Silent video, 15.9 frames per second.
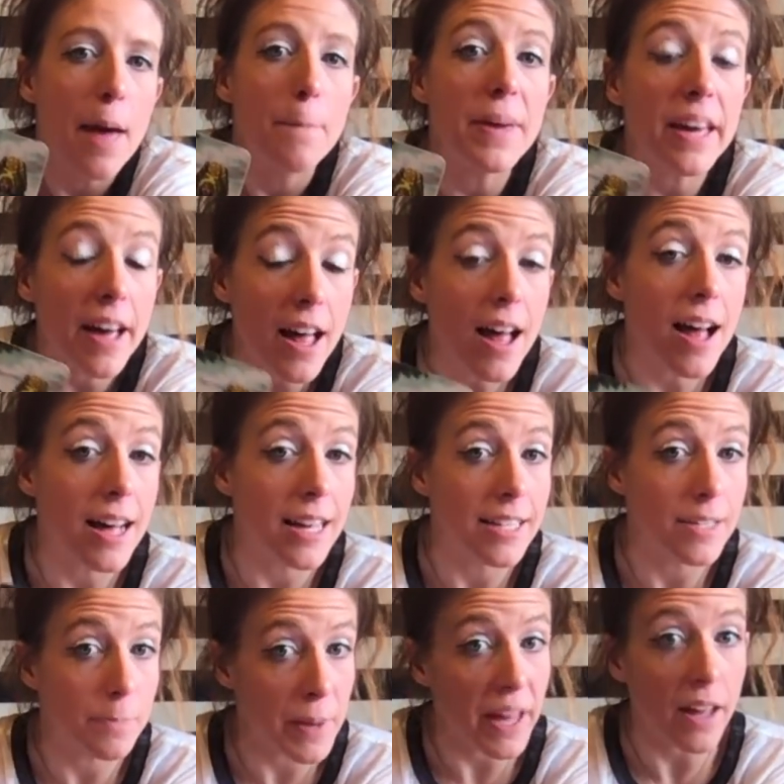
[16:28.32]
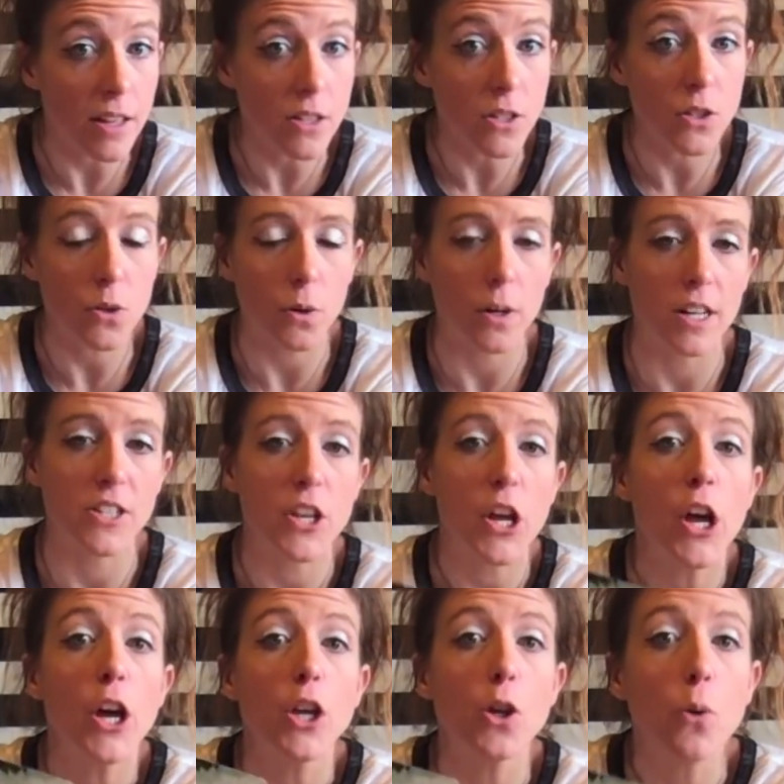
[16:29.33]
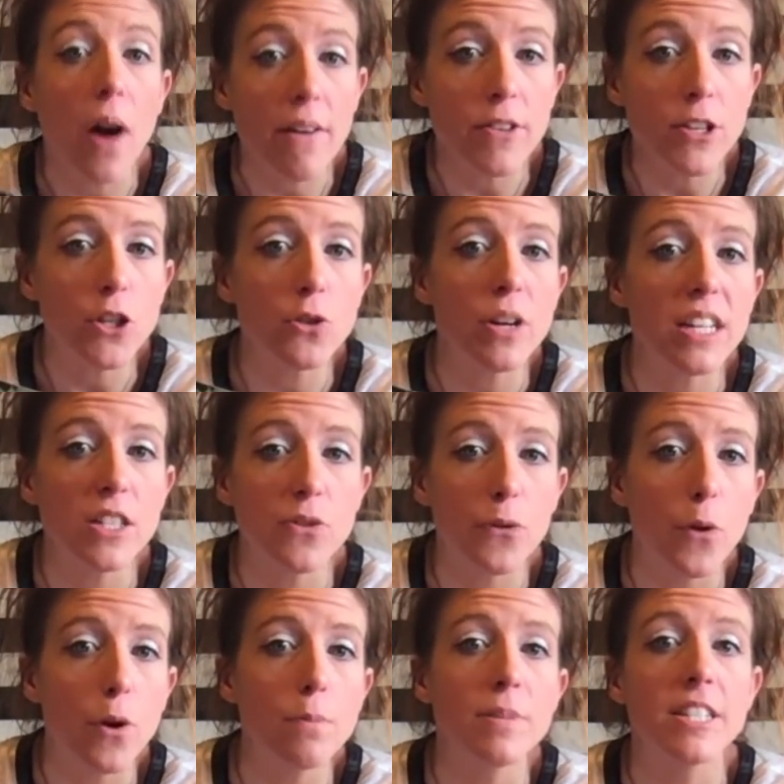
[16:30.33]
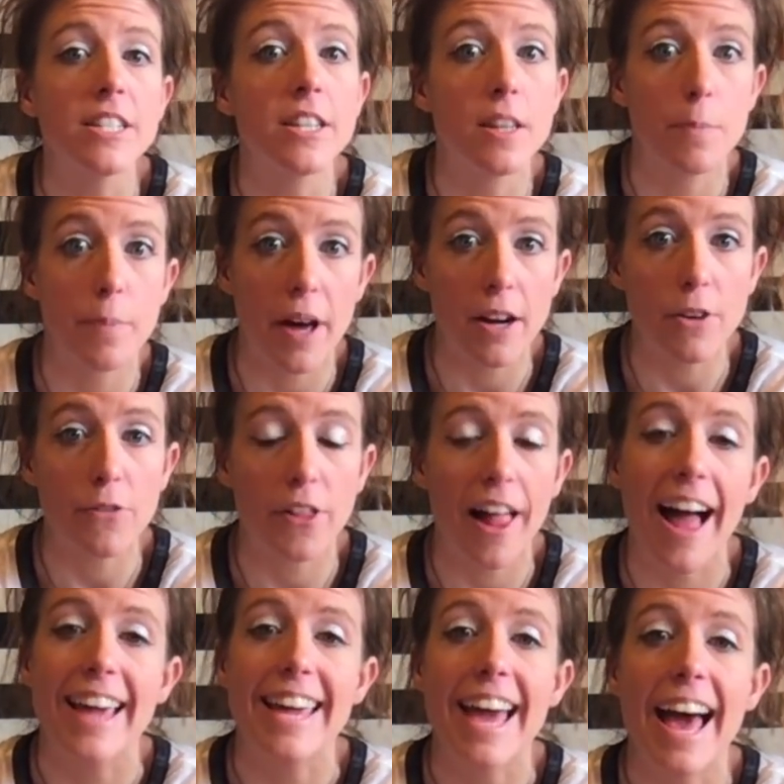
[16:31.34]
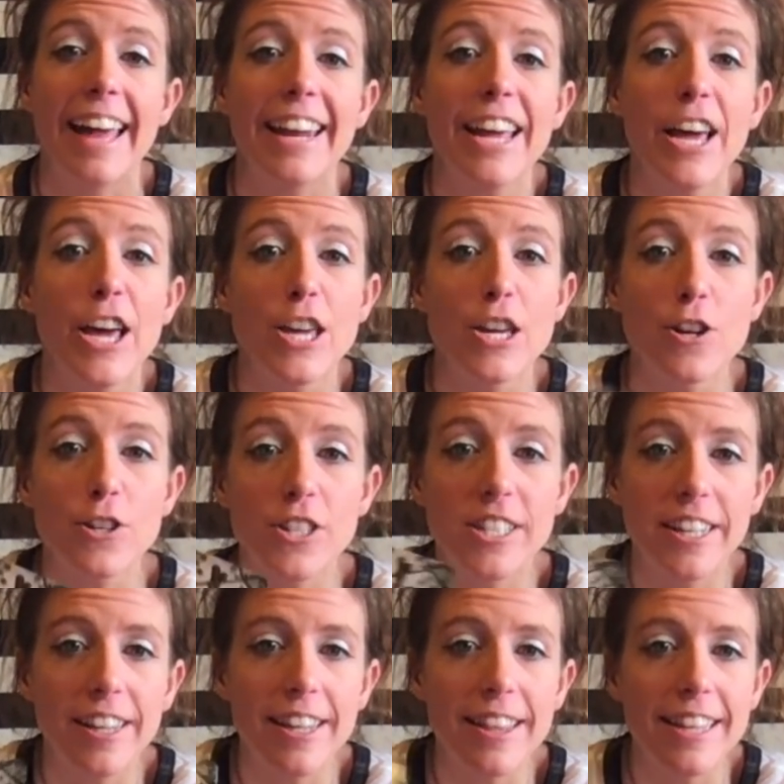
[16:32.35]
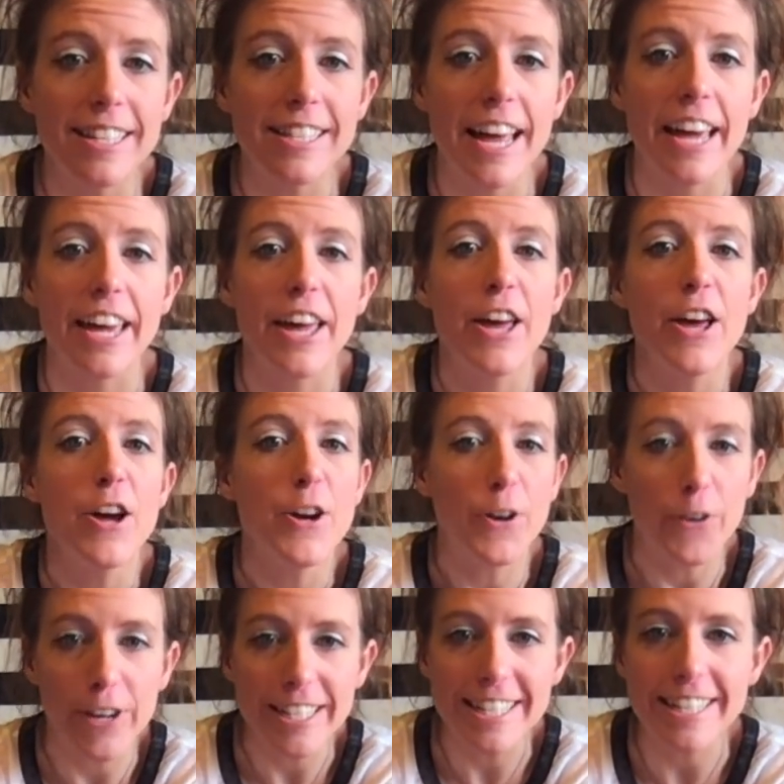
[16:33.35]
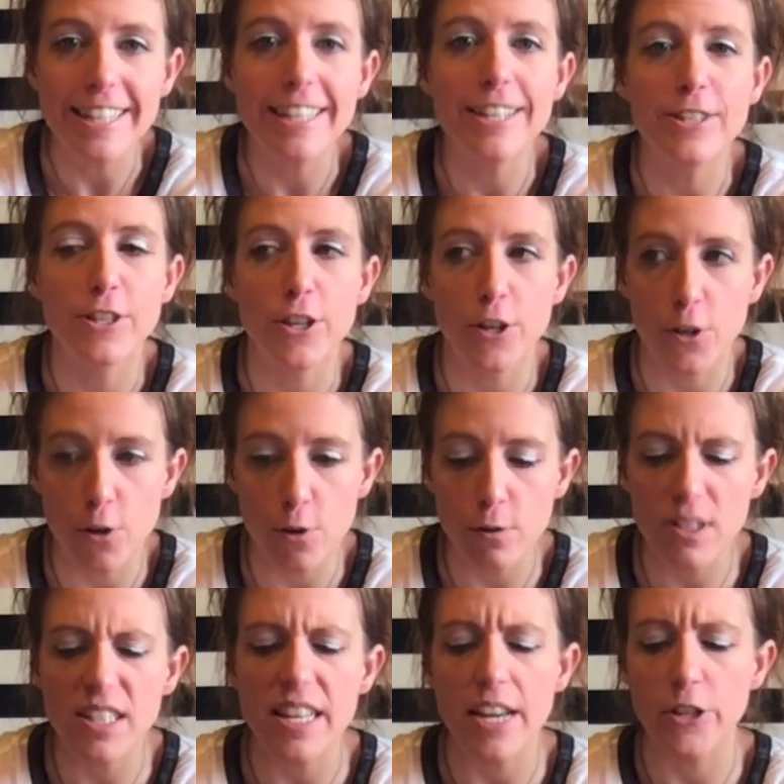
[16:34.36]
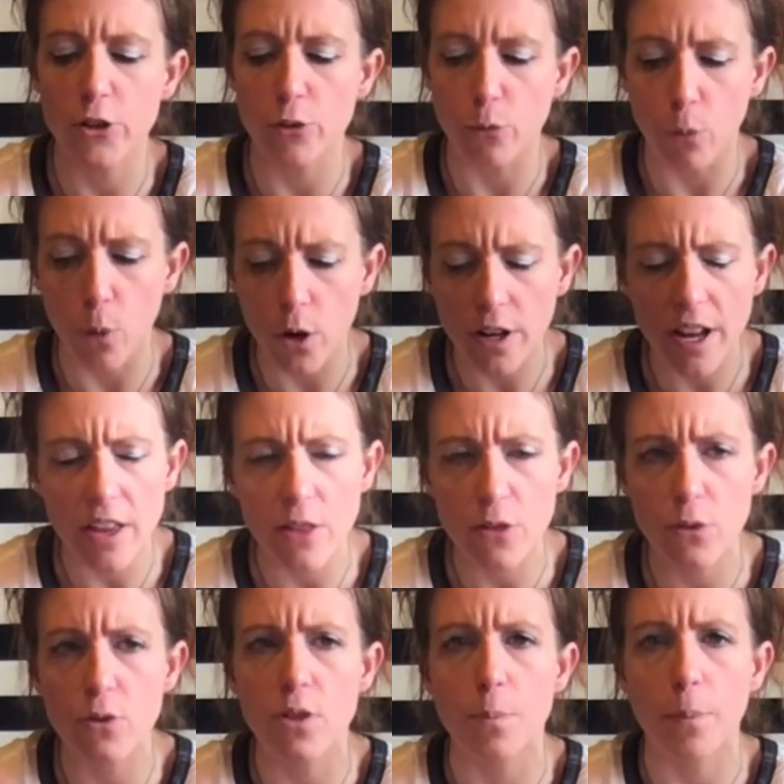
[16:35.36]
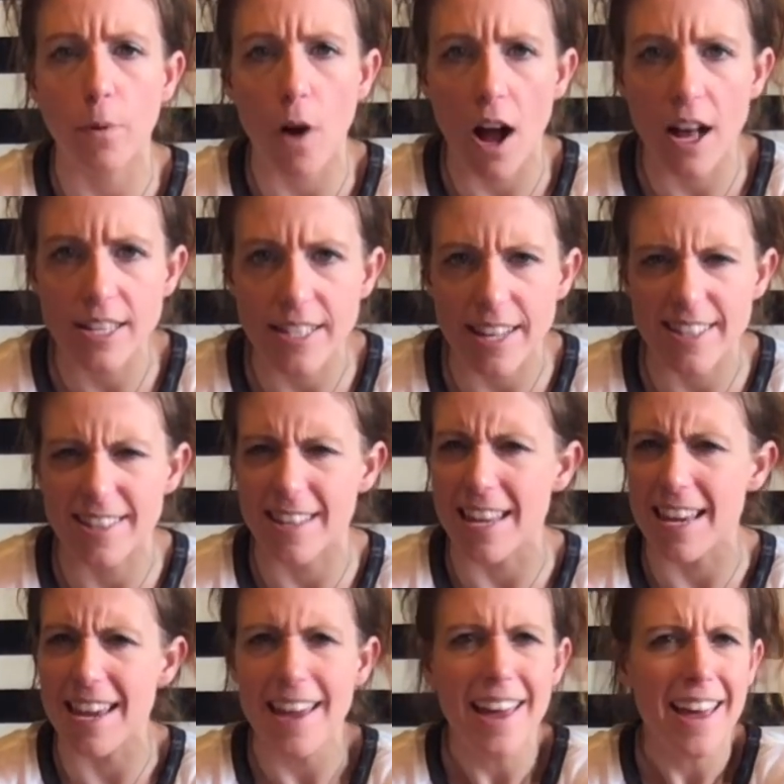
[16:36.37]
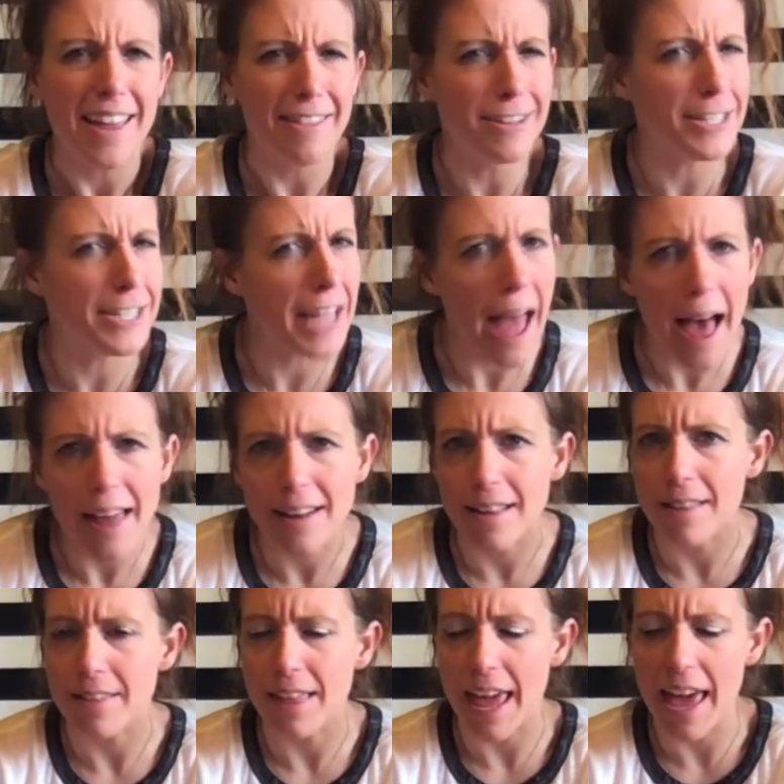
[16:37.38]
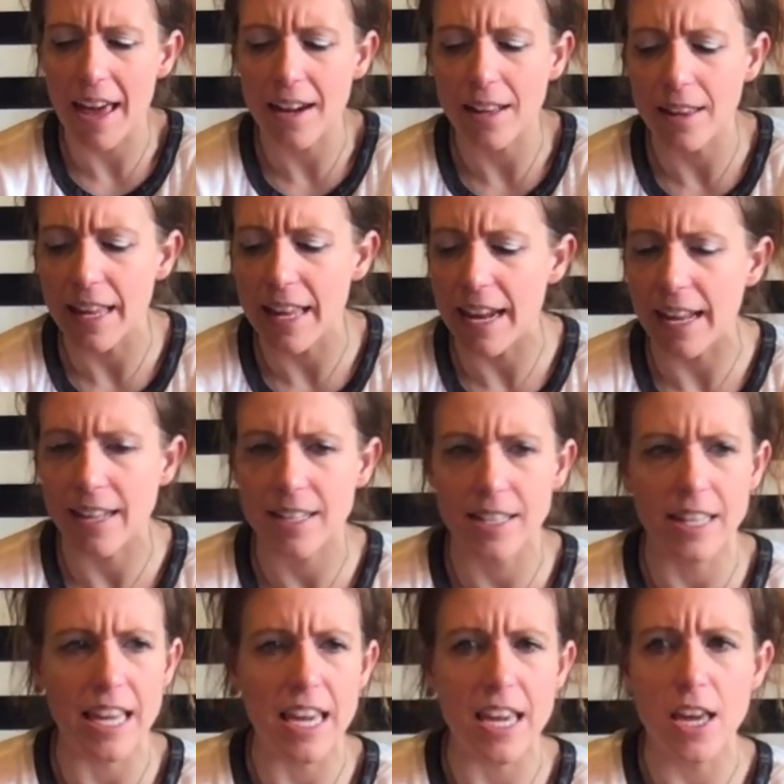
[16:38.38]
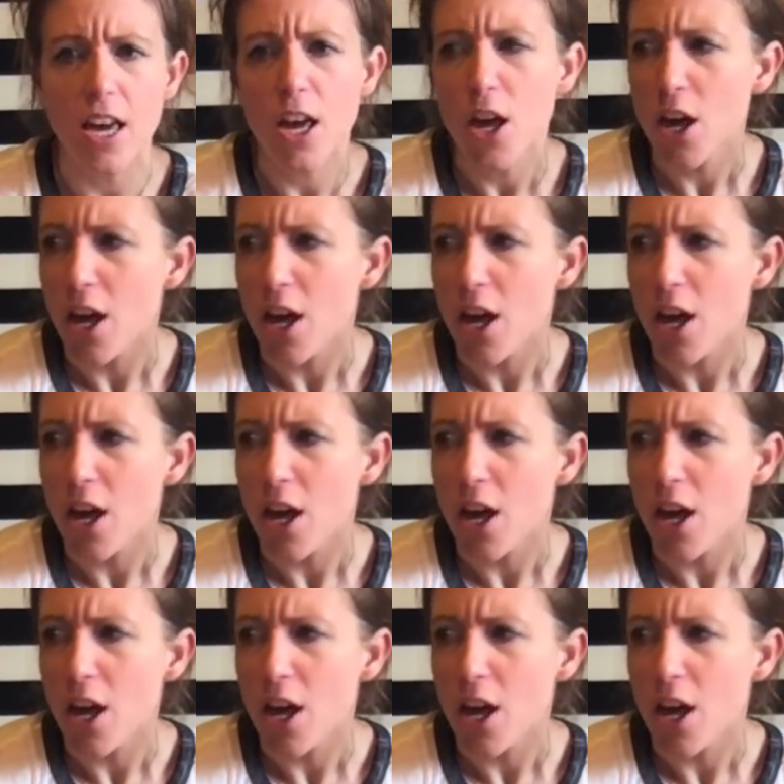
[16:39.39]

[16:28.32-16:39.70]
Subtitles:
Because Taurus, you haven't transformed into the butterfly yet. You're still in this like chrysalis cocoon stage of working through the process, the data, the analytics, the